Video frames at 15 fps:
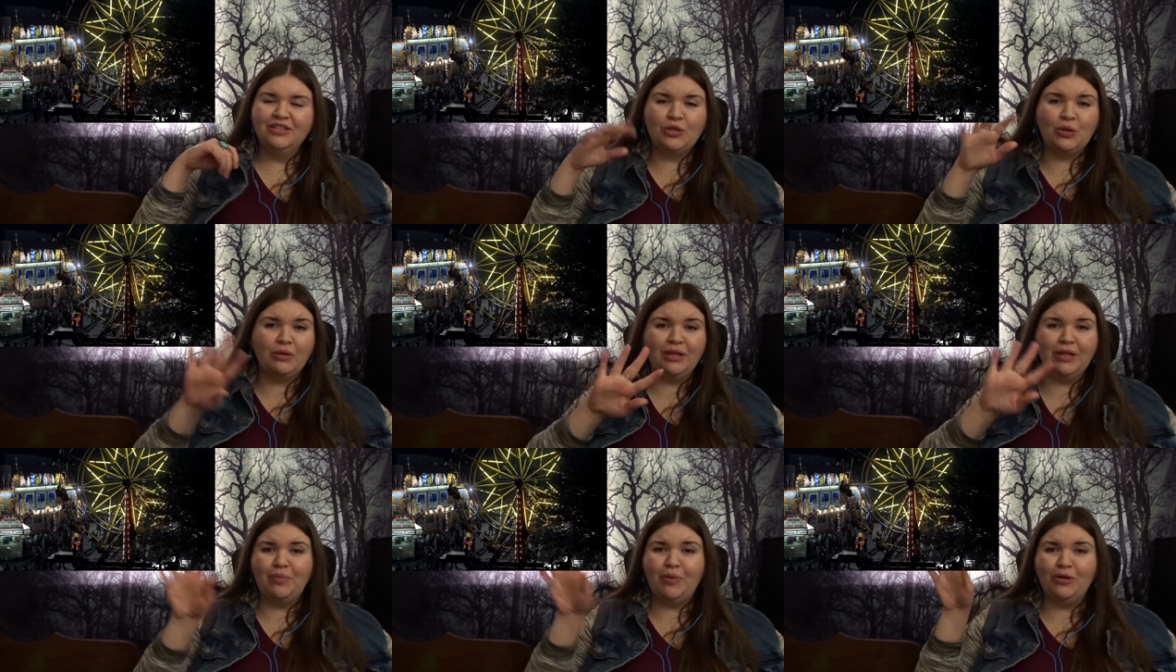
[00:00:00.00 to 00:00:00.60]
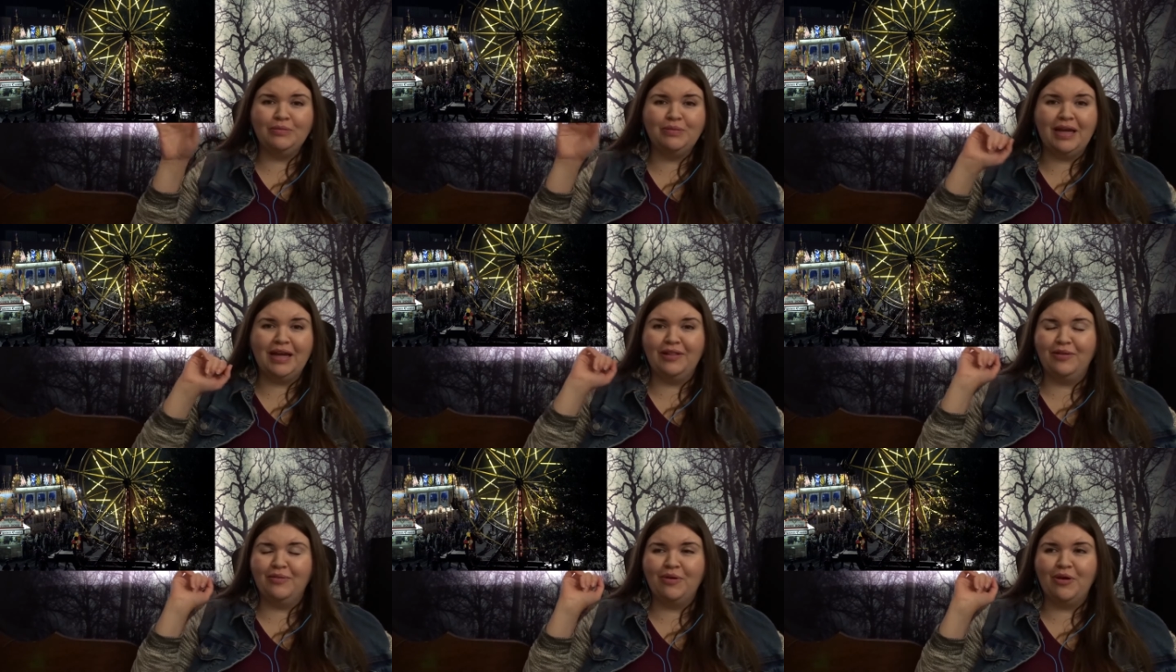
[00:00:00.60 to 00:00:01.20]
Totally pulled
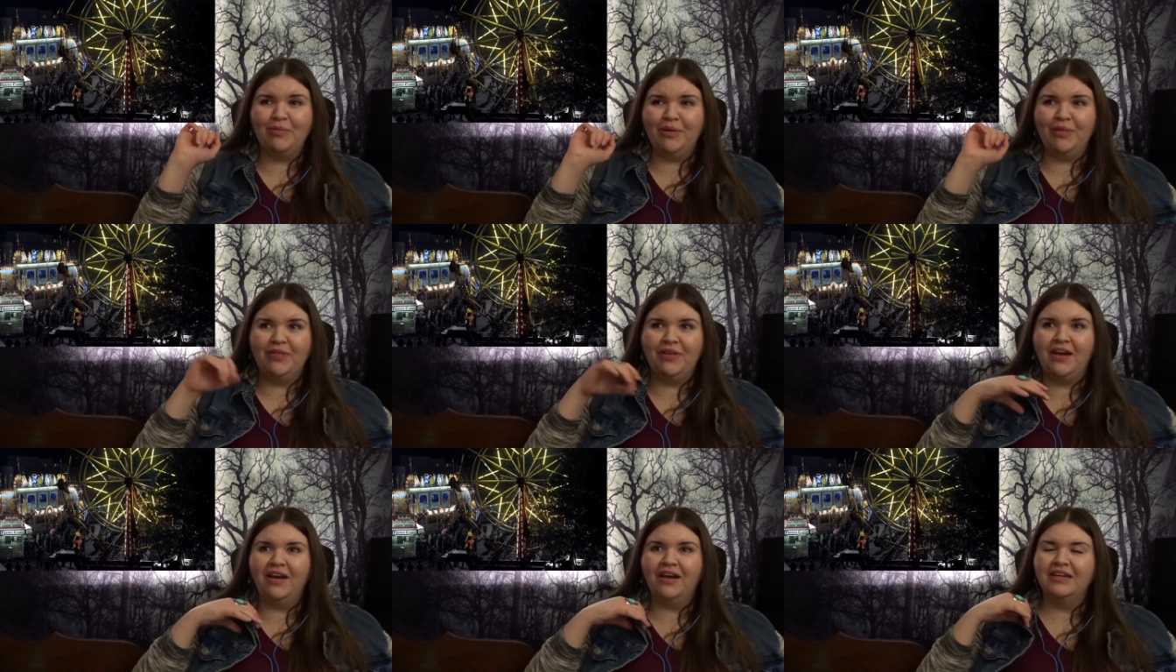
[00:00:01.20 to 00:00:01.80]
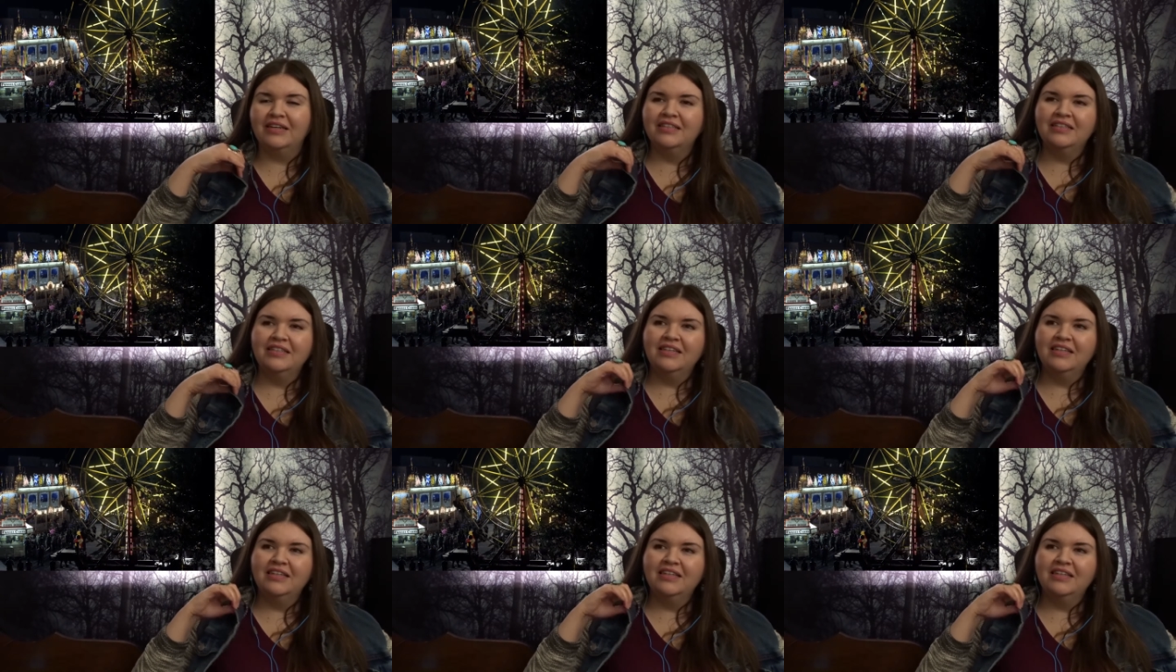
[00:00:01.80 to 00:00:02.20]
me out of the moment there.